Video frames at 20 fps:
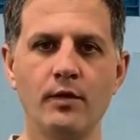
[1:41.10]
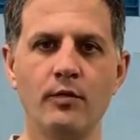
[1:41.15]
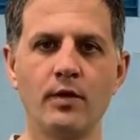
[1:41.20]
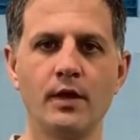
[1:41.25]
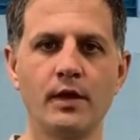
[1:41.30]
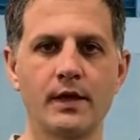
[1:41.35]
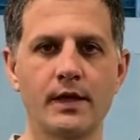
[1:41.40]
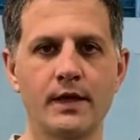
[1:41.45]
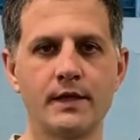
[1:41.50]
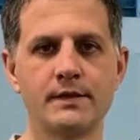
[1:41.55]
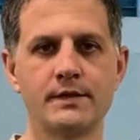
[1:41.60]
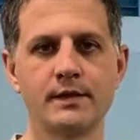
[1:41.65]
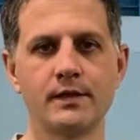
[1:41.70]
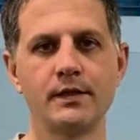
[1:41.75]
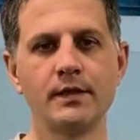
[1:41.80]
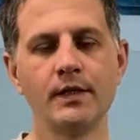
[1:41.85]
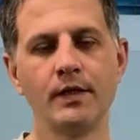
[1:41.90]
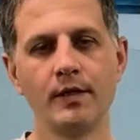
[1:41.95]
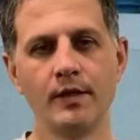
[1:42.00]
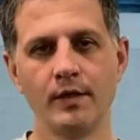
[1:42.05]
wheel has
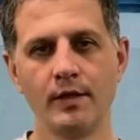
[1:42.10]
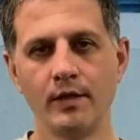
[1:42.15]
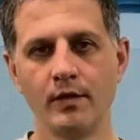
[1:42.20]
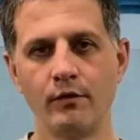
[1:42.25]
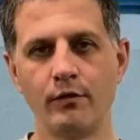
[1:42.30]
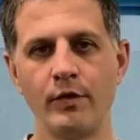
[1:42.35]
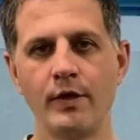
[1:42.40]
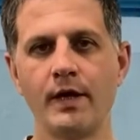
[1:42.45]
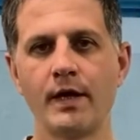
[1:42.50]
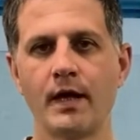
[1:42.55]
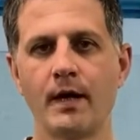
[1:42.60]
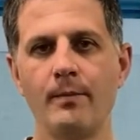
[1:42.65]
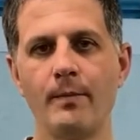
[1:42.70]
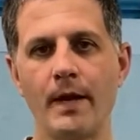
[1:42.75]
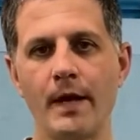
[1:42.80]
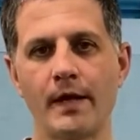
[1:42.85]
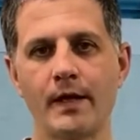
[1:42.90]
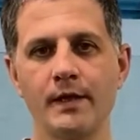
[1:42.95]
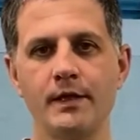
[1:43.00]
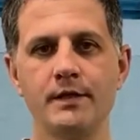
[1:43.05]
a Freehub
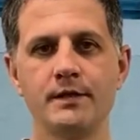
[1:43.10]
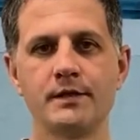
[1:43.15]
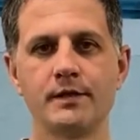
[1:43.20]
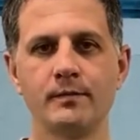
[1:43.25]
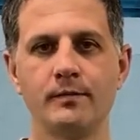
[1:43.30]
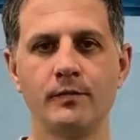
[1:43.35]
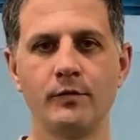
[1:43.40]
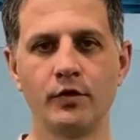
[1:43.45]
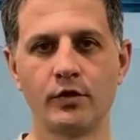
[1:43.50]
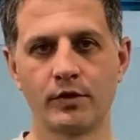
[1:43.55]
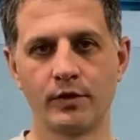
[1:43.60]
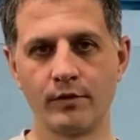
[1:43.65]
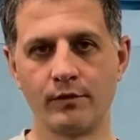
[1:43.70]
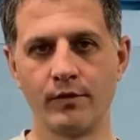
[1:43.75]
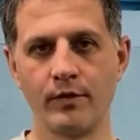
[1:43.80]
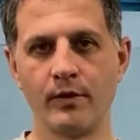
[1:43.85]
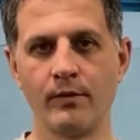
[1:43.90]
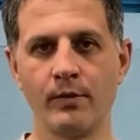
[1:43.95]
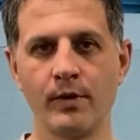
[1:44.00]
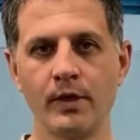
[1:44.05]
mechanism, not a
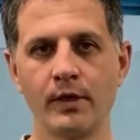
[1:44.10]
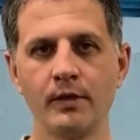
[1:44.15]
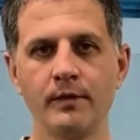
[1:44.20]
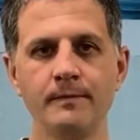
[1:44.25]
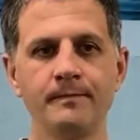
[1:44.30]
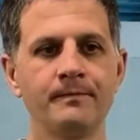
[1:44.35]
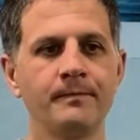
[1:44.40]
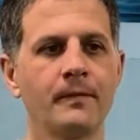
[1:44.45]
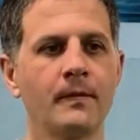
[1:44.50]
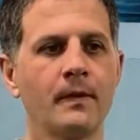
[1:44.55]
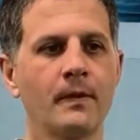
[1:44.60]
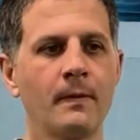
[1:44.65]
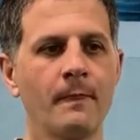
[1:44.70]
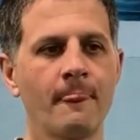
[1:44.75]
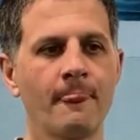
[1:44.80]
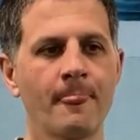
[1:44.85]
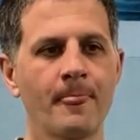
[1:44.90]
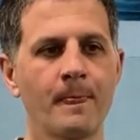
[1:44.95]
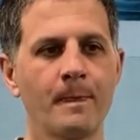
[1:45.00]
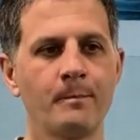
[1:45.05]
free wheel.
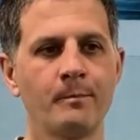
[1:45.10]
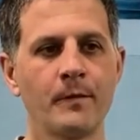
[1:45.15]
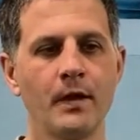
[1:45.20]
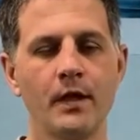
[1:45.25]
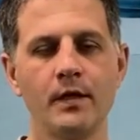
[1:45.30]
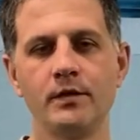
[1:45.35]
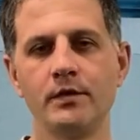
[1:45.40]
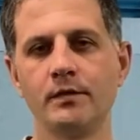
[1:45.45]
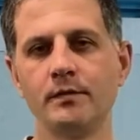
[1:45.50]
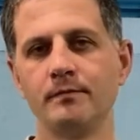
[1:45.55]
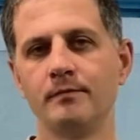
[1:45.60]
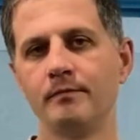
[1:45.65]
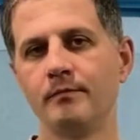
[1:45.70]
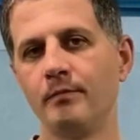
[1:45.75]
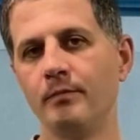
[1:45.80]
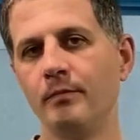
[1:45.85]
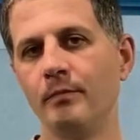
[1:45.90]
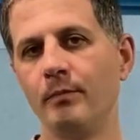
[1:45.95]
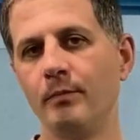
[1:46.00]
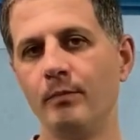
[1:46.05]
And
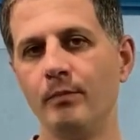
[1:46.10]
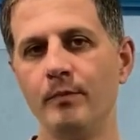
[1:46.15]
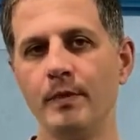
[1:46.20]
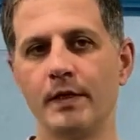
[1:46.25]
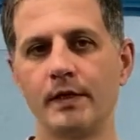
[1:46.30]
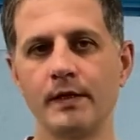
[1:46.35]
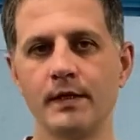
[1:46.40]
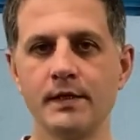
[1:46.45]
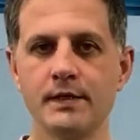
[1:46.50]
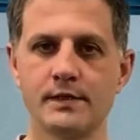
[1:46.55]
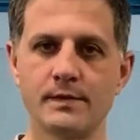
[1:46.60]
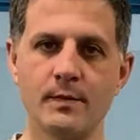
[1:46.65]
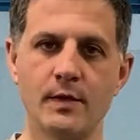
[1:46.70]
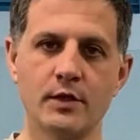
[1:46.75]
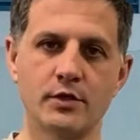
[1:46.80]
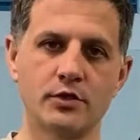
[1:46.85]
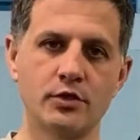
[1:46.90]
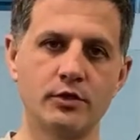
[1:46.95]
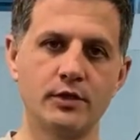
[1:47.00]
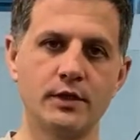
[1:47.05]
at least make
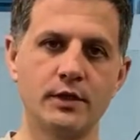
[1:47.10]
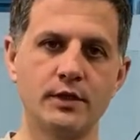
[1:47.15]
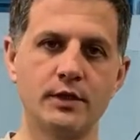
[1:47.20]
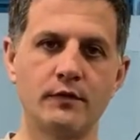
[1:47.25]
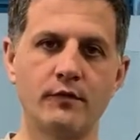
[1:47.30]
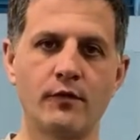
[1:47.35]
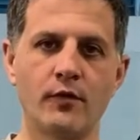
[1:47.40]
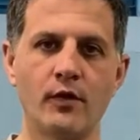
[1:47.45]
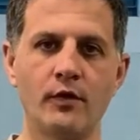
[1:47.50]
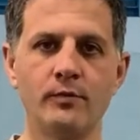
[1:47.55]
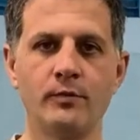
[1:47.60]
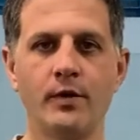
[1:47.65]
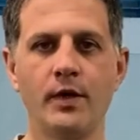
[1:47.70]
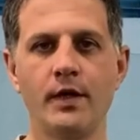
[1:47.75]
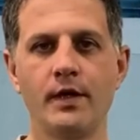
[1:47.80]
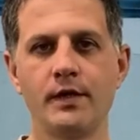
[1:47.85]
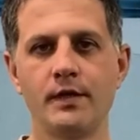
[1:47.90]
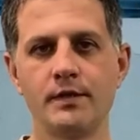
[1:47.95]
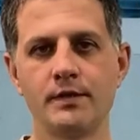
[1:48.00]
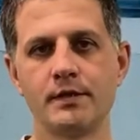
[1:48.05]
sure that the front
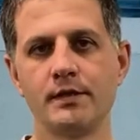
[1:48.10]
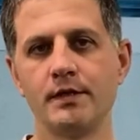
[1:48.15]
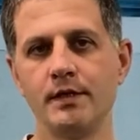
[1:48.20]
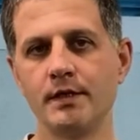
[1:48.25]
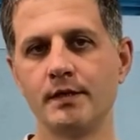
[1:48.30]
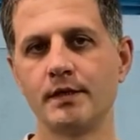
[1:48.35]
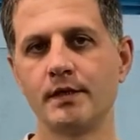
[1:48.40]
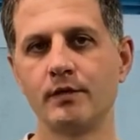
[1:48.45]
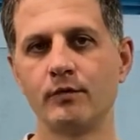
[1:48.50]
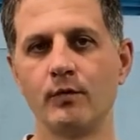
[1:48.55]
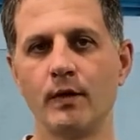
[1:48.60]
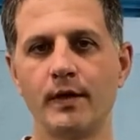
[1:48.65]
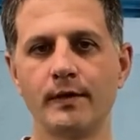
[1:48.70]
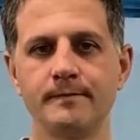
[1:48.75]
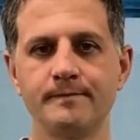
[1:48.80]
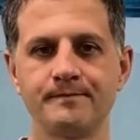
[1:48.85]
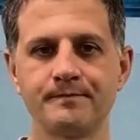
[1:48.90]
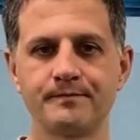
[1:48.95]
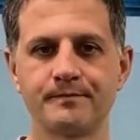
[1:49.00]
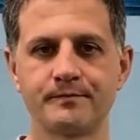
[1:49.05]
brake is a decent one.
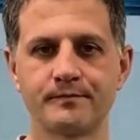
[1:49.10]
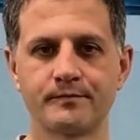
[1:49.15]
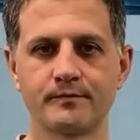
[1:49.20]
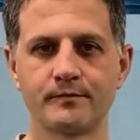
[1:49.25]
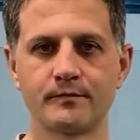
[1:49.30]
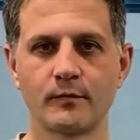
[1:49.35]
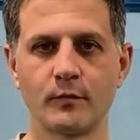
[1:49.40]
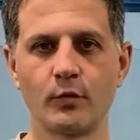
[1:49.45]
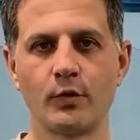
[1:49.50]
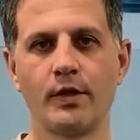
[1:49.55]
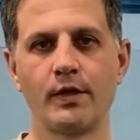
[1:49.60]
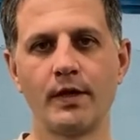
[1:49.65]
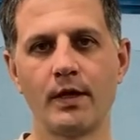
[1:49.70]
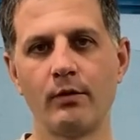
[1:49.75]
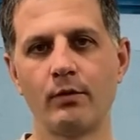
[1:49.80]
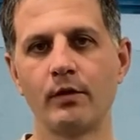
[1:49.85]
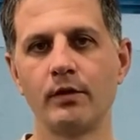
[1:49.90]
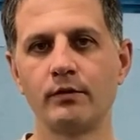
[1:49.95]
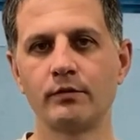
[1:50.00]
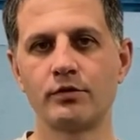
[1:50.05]
Okay,
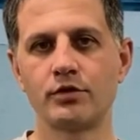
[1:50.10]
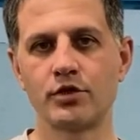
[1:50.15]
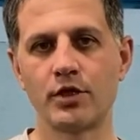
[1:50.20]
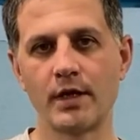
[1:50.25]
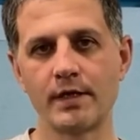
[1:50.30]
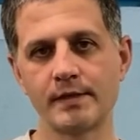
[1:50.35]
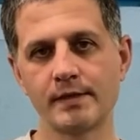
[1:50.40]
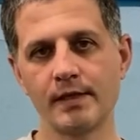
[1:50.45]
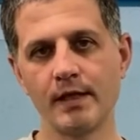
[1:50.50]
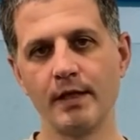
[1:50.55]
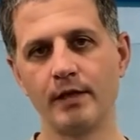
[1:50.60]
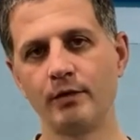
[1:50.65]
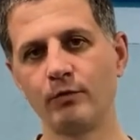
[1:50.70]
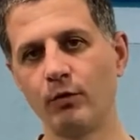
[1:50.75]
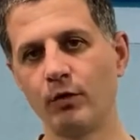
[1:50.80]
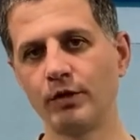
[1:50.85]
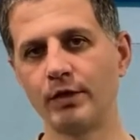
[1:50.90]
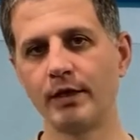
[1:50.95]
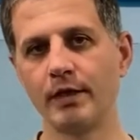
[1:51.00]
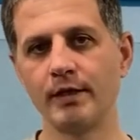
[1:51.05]
now I'll translate
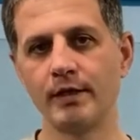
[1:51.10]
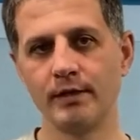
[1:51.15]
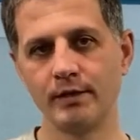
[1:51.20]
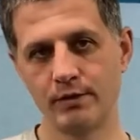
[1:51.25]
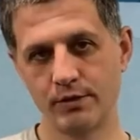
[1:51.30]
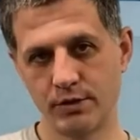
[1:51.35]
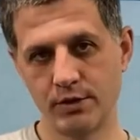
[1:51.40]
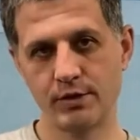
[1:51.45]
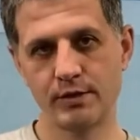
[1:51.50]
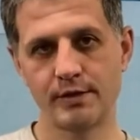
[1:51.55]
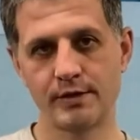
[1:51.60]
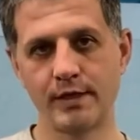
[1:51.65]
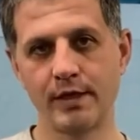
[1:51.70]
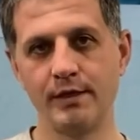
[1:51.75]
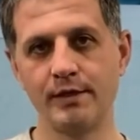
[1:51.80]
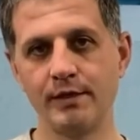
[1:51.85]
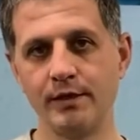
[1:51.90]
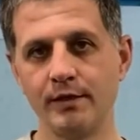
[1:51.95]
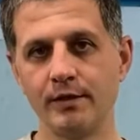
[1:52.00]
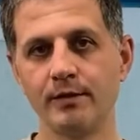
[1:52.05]
what I just
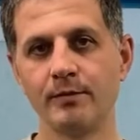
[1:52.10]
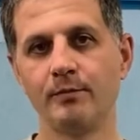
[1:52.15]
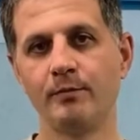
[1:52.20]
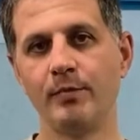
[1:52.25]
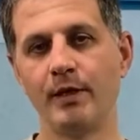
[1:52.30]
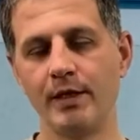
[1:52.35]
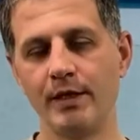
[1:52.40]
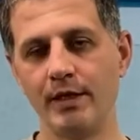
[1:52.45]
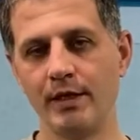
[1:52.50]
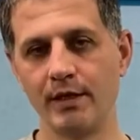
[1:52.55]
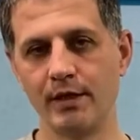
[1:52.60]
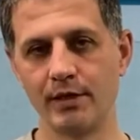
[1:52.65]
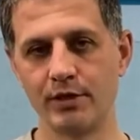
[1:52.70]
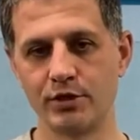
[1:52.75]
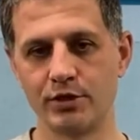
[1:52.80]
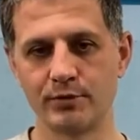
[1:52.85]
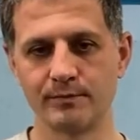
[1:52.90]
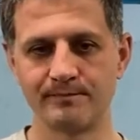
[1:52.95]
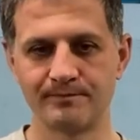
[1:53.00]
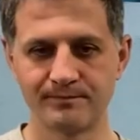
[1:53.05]
said in plain
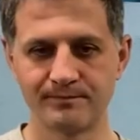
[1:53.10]
English.